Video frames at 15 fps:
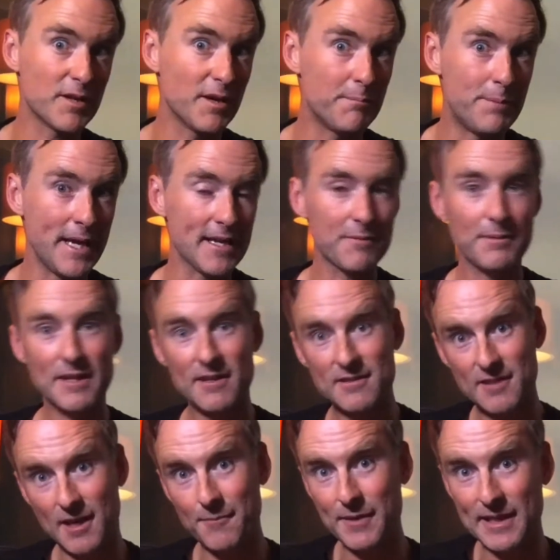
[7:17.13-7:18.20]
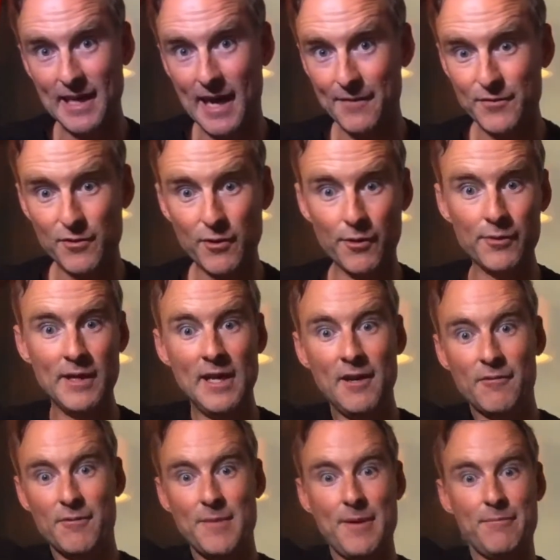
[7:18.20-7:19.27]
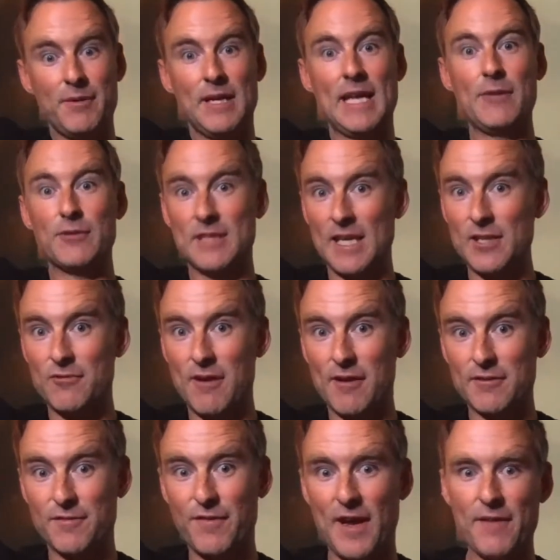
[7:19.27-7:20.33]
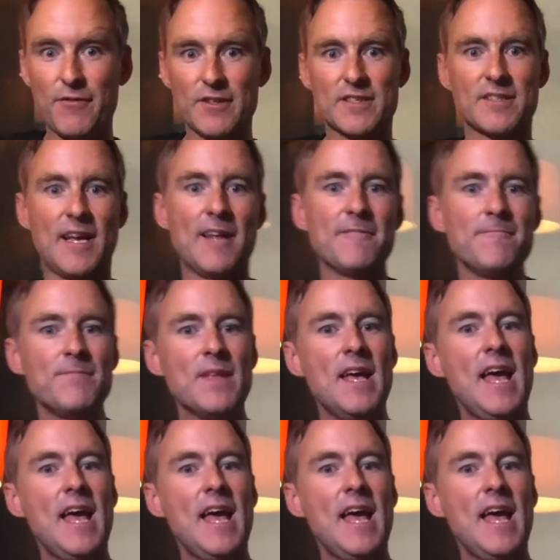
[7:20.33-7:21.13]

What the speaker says: picked because, after all, remember, he was Israel's favorite son.